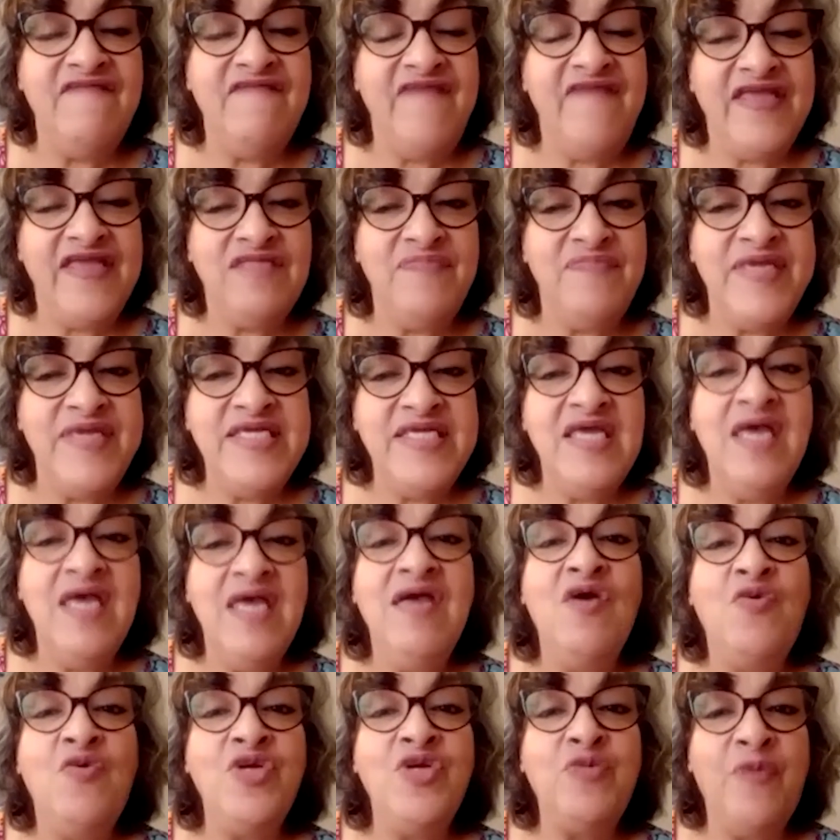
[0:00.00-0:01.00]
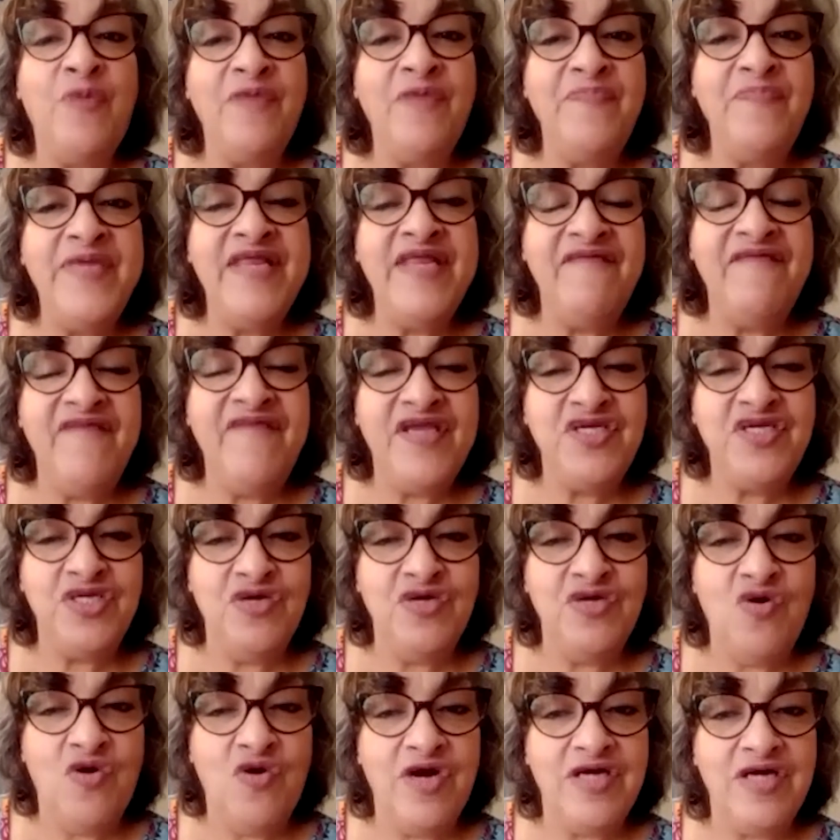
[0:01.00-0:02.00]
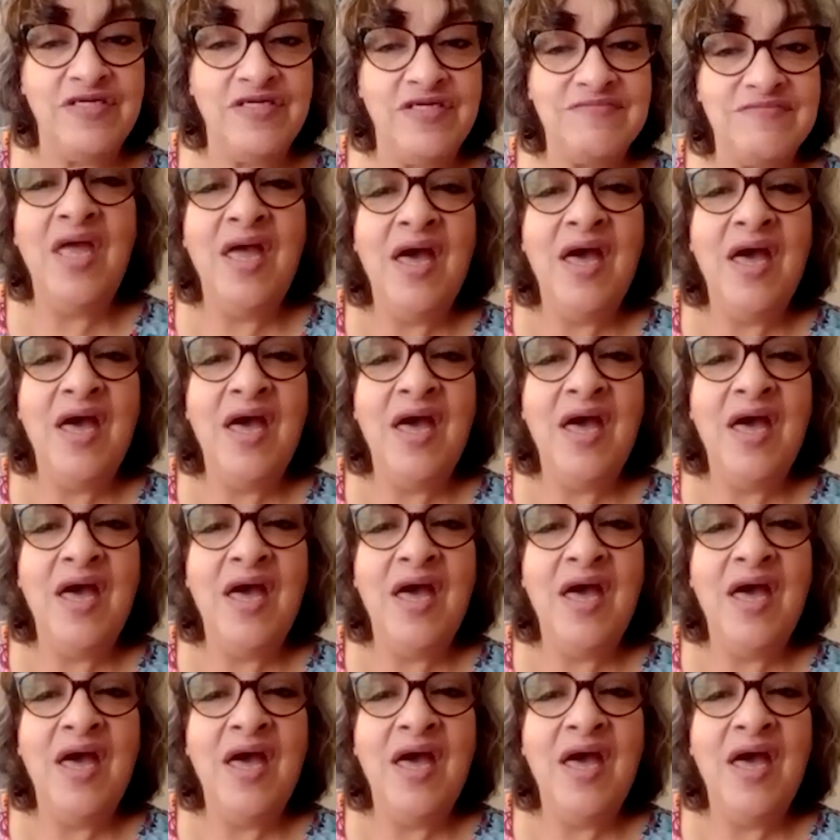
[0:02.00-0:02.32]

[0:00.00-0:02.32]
evict me which put me in eviction court.